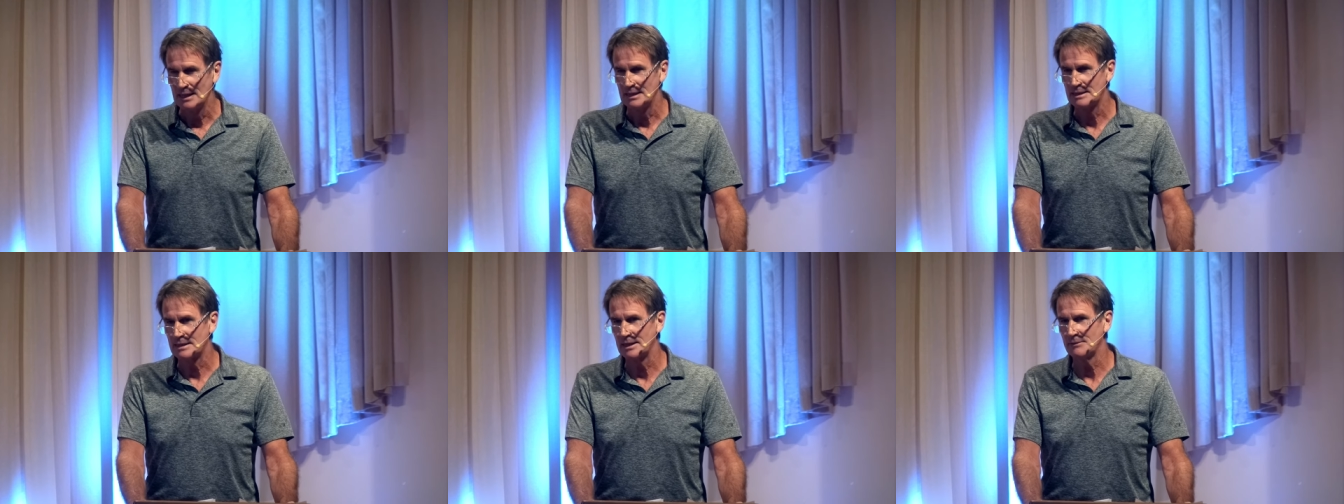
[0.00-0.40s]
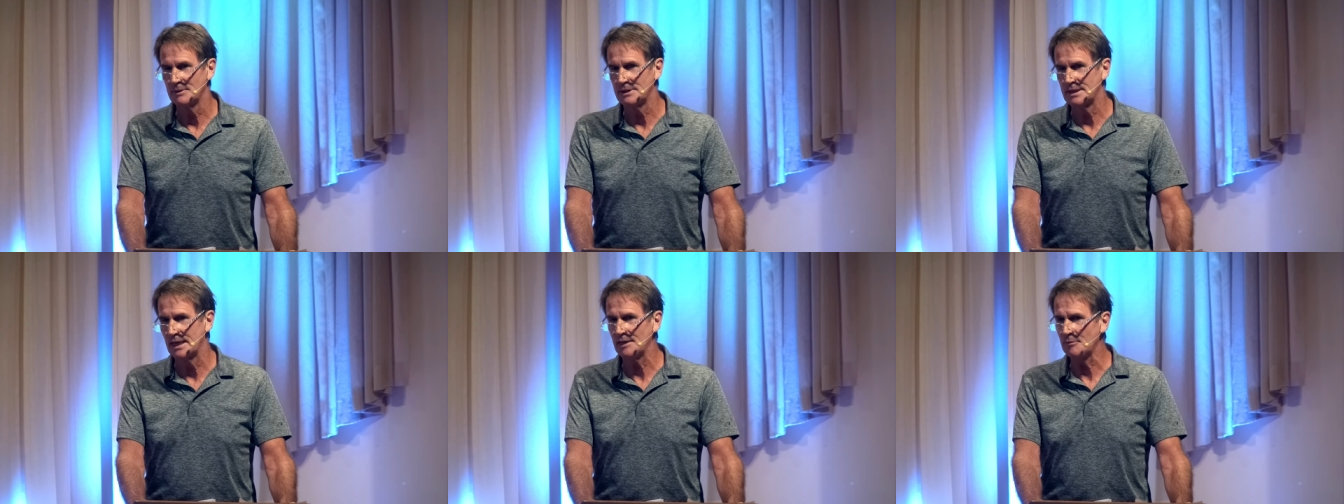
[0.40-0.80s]
You see,
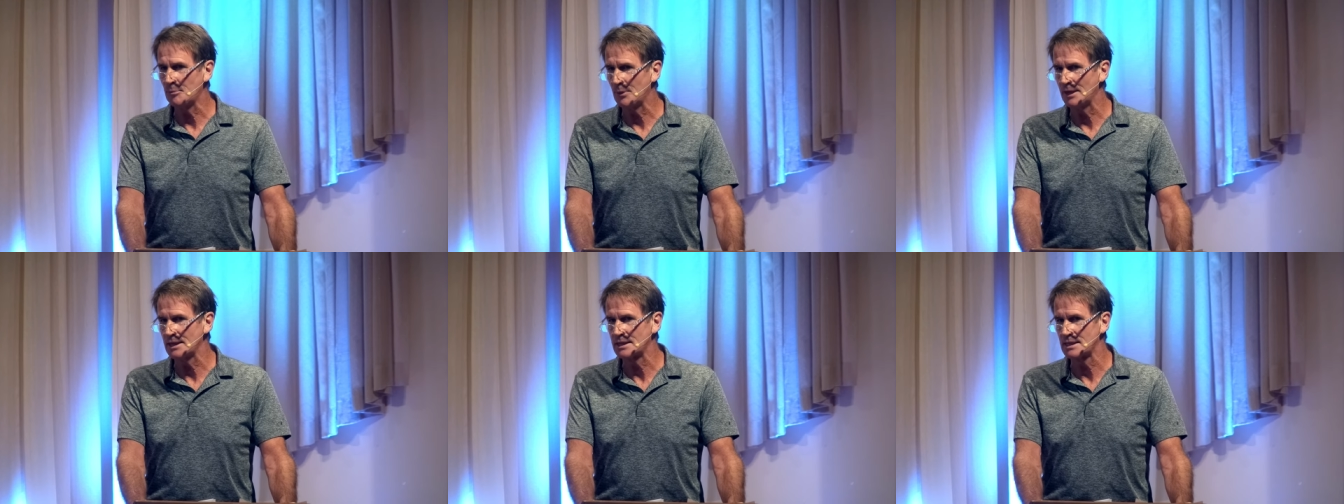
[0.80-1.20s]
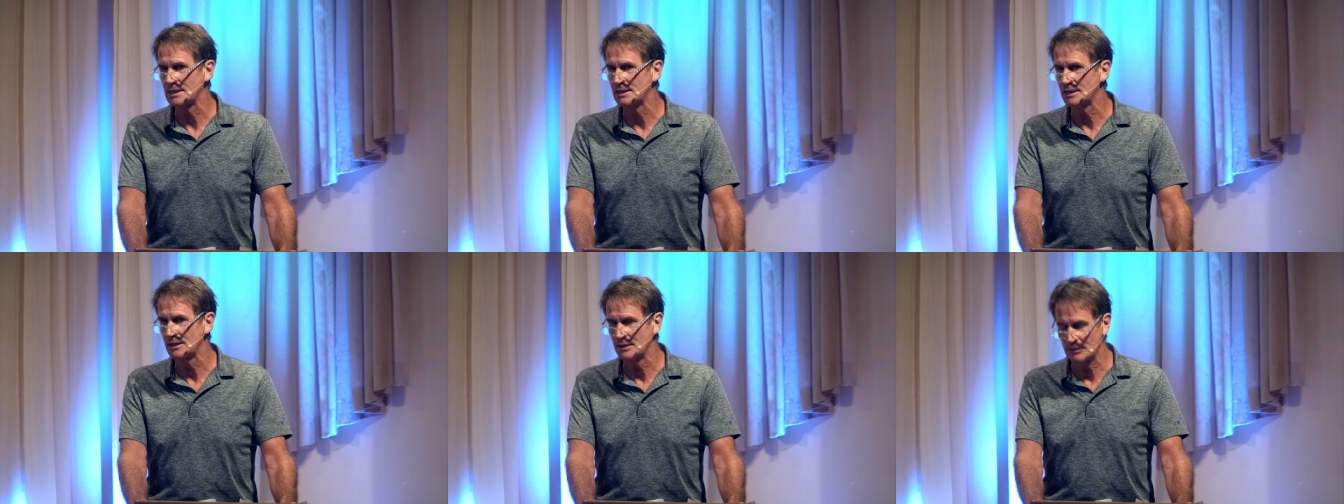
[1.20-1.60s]
when death breaks
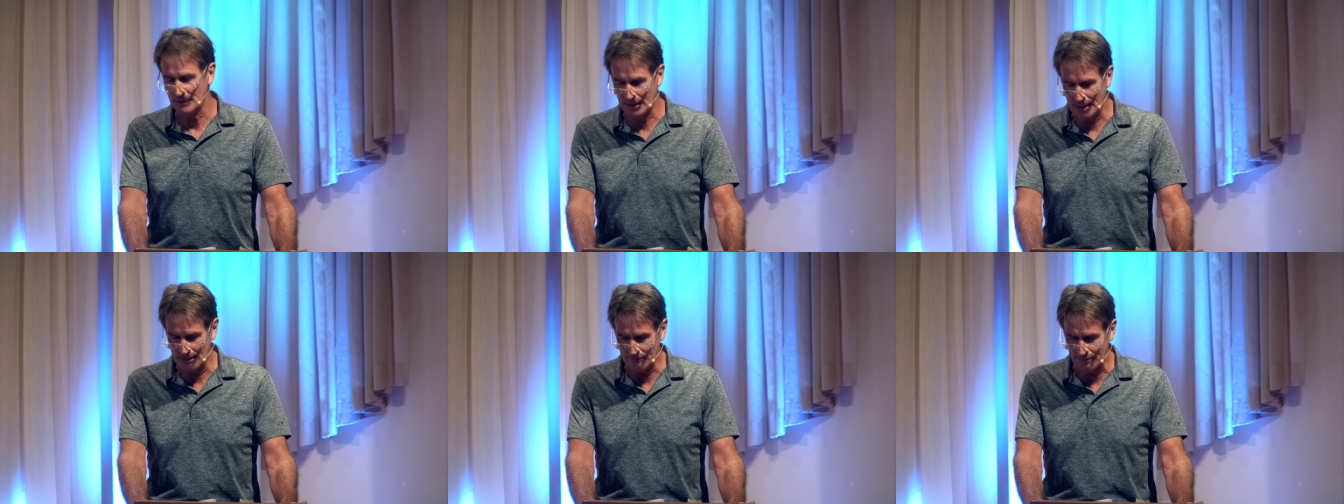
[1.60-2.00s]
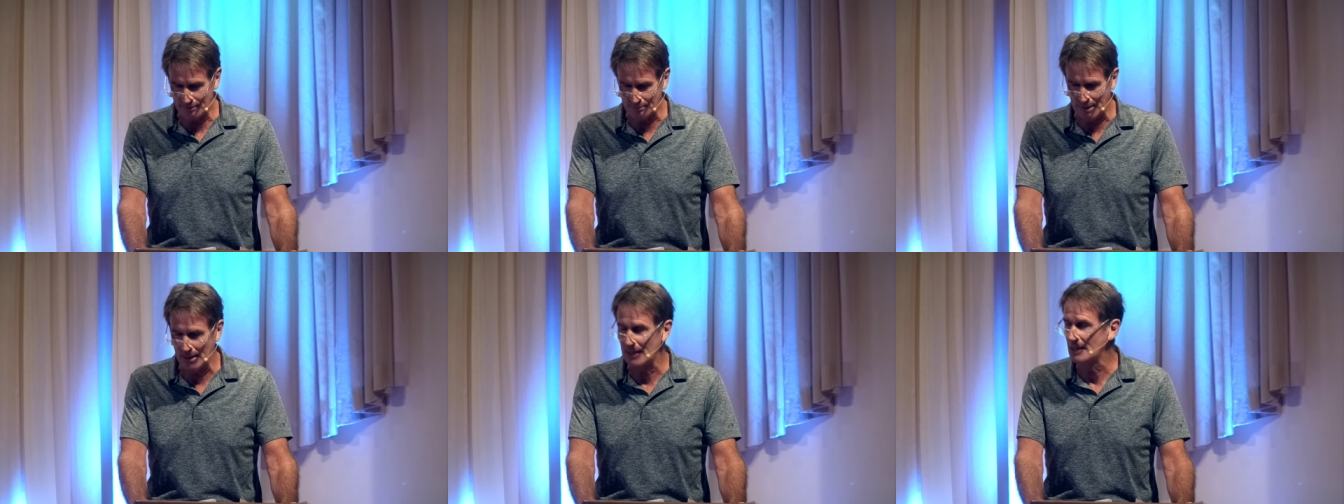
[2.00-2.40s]
into your life
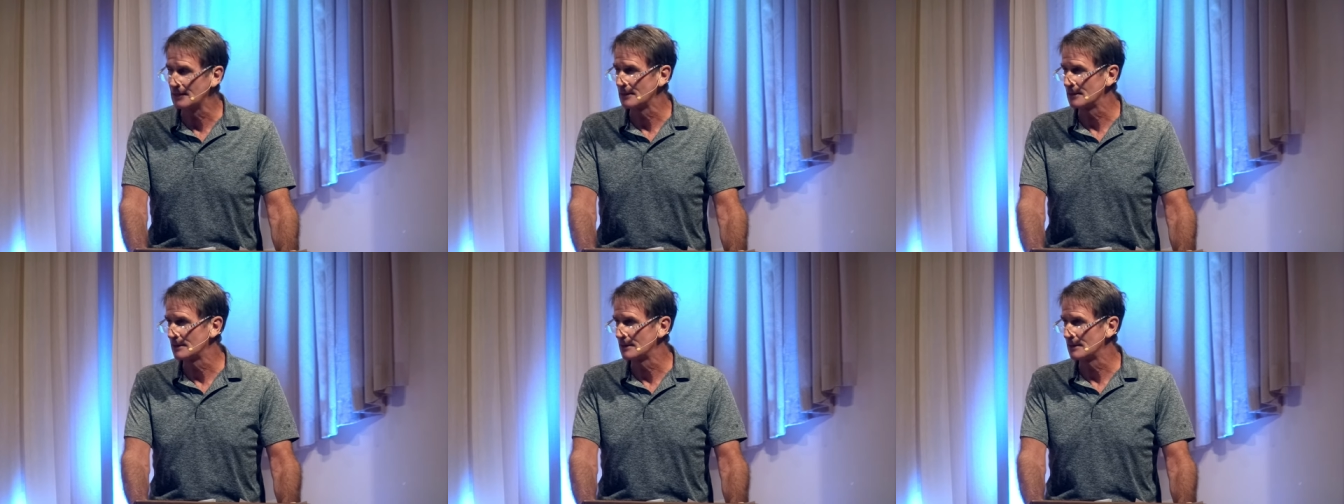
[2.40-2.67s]
and mine,